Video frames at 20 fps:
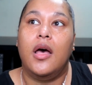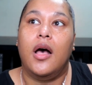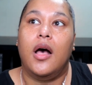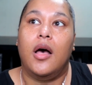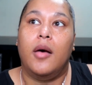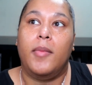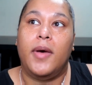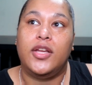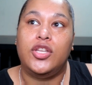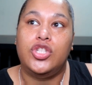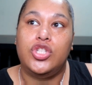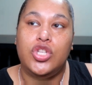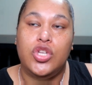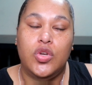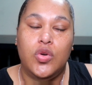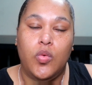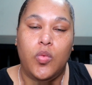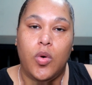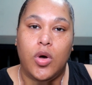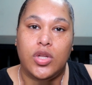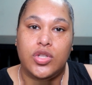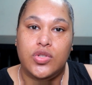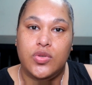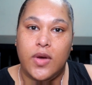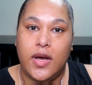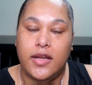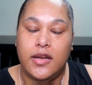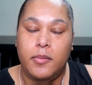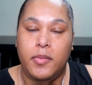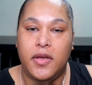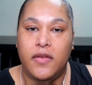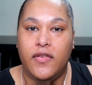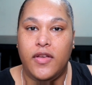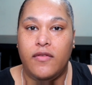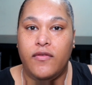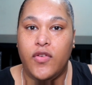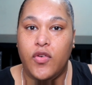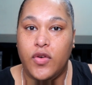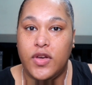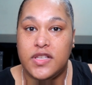I do want to kind of pivot
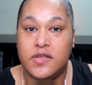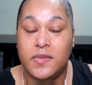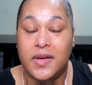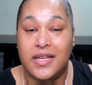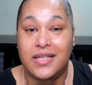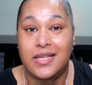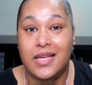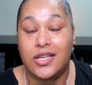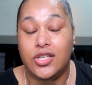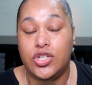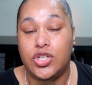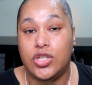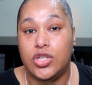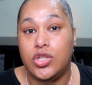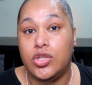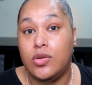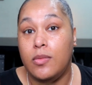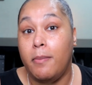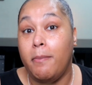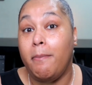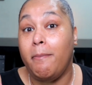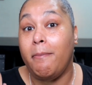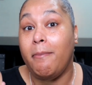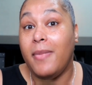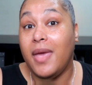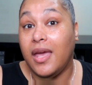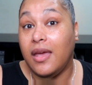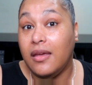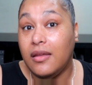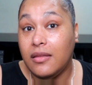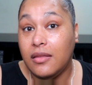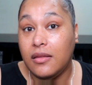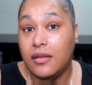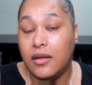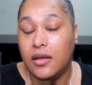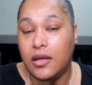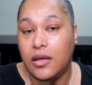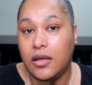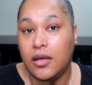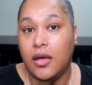and focus my attention
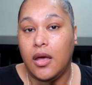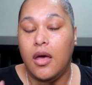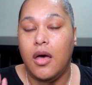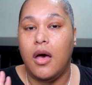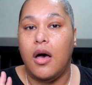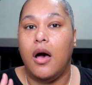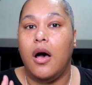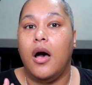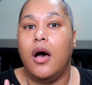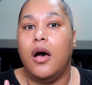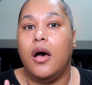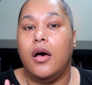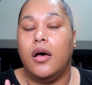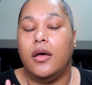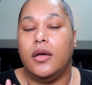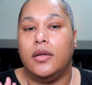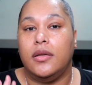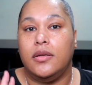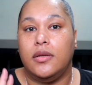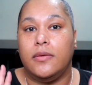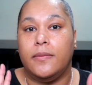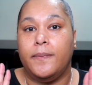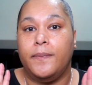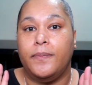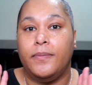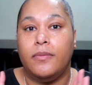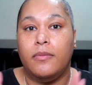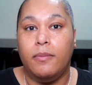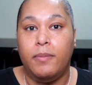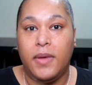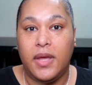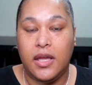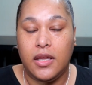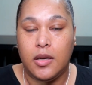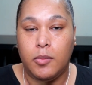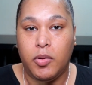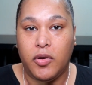mainly on being a